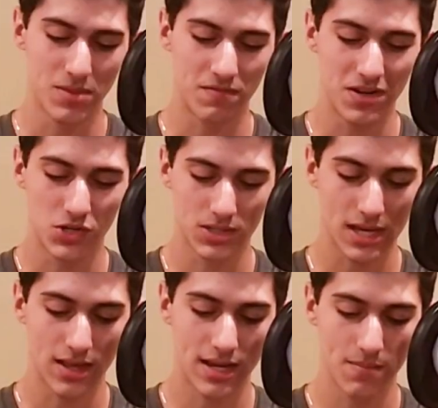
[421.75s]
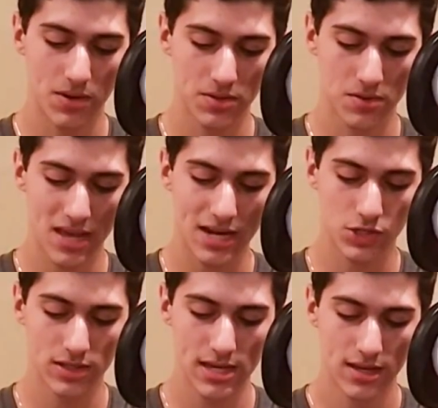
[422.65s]
some of the features I like in puzzles,
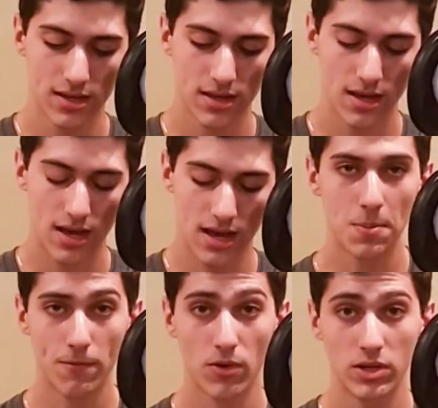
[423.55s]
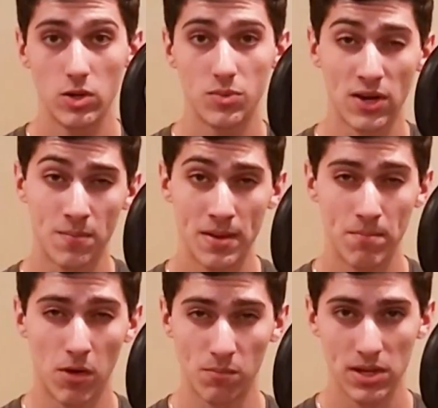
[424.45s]
actually. I prefer cubes that are a
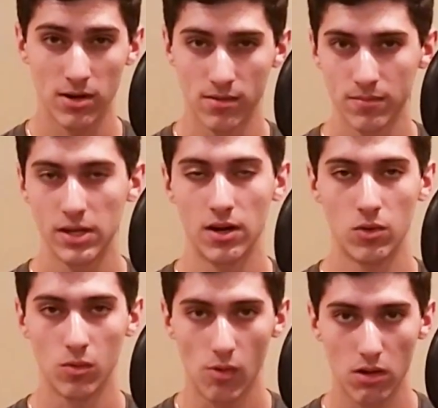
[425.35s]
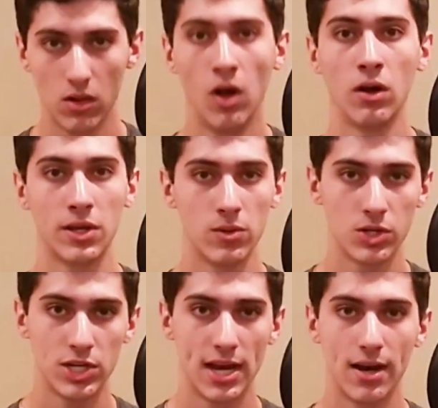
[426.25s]
bit bumpier, you know, Hualong,
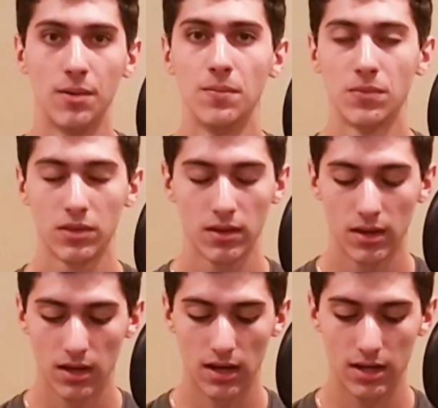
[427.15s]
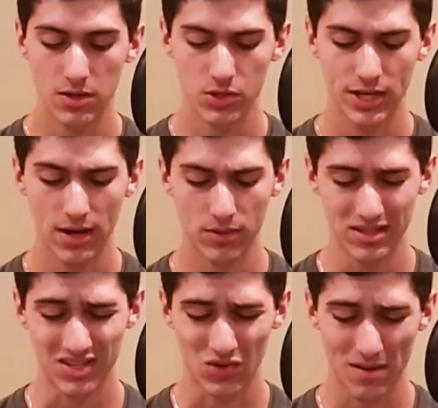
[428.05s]
Yuexiao. Yuexiao
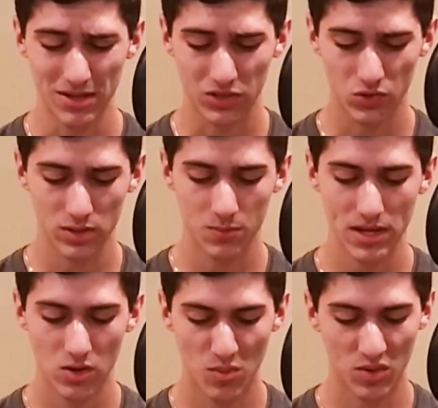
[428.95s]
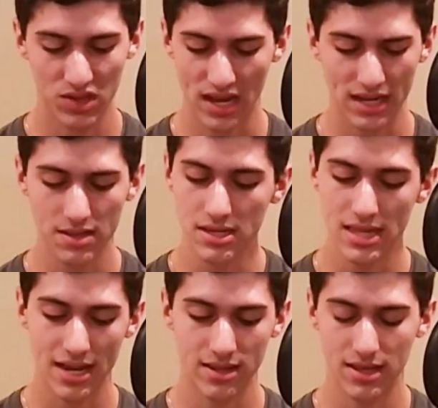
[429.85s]
was described as crispy almost. I can
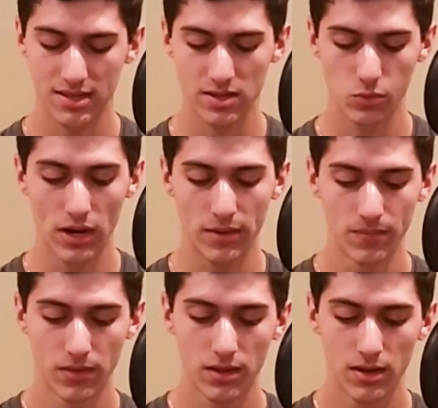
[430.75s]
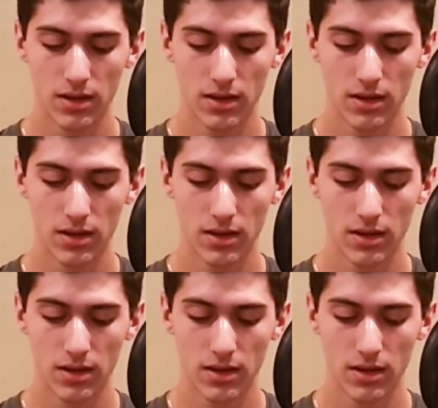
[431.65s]
see that in this as well.